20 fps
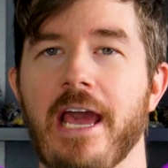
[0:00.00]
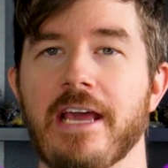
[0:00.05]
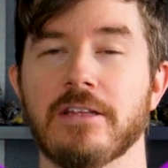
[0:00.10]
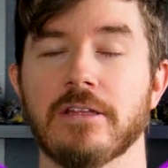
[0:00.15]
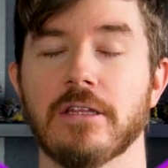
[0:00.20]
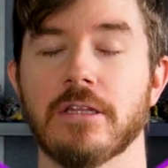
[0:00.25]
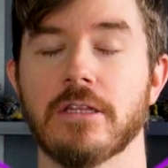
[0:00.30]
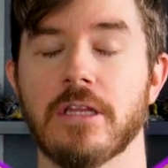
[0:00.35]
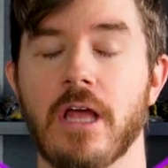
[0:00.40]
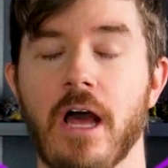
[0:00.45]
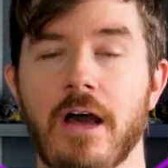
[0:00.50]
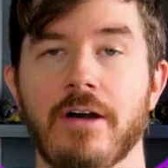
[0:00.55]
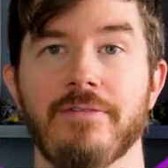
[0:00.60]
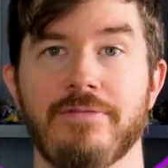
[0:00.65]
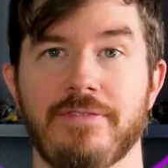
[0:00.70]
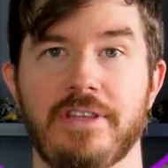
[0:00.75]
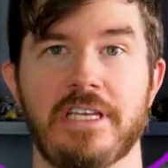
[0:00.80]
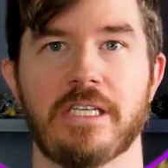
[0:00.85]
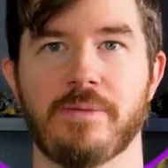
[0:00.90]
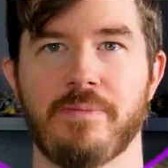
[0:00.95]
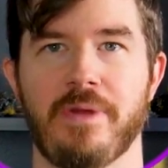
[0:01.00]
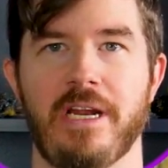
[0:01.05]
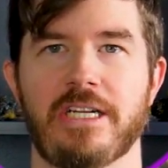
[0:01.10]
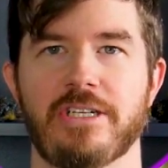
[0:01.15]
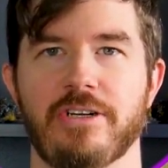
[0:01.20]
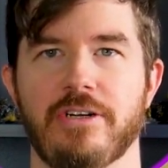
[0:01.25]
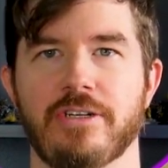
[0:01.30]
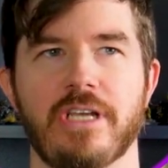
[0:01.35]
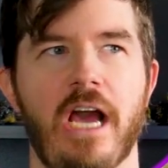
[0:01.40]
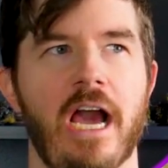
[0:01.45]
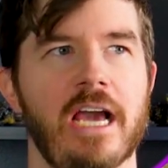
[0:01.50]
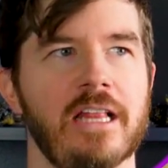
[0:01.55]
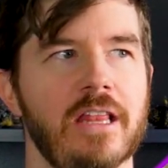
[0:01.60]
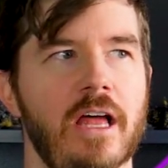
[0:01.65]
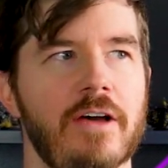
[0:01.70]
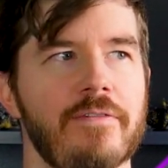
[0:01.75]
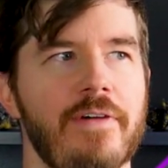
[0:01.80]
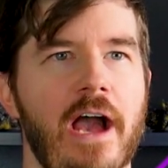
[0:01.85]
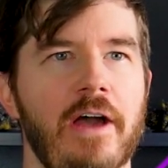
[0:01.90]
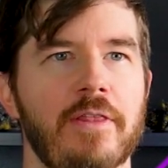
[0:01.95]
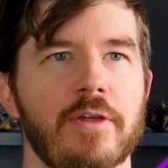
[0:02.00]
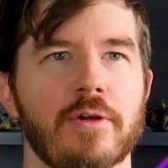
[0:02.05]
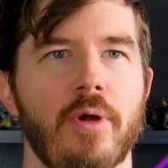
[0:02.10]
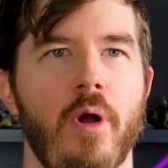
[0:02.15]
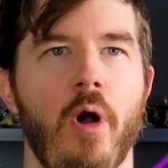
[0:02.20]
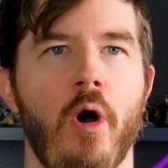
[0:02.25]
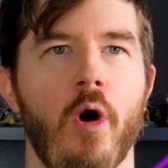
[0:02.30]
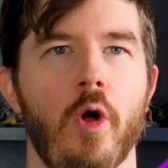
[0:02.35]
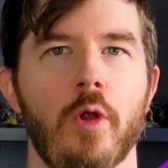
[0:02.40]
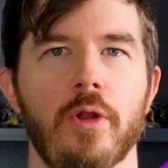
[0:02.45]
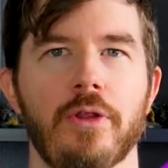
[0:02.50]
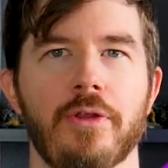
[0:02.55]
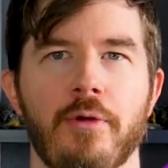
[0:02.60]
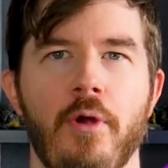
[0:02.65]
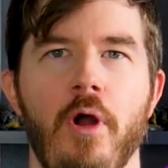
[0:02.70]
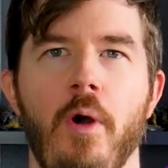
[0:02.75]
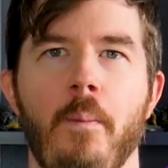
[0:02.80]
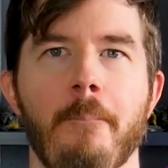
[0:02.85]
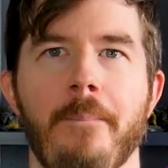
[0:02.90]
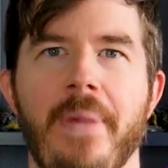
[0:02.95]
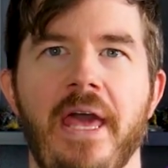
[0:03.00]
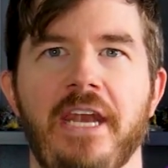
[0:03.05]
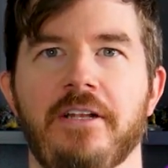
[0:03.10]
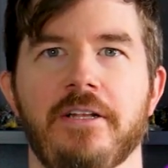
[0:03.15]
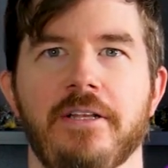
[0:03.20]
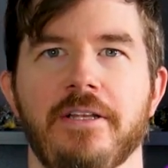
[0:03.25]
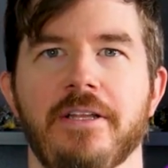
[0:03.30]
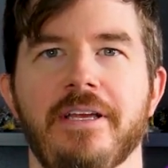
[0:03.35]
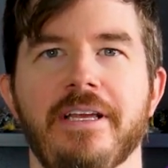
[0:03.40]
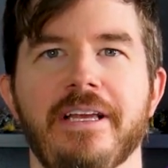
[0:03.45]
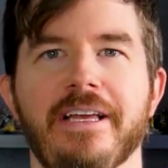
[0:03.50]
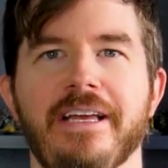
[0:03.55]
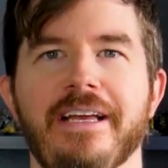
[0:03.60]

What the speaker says: I love these miniatures. I love how they're all metal.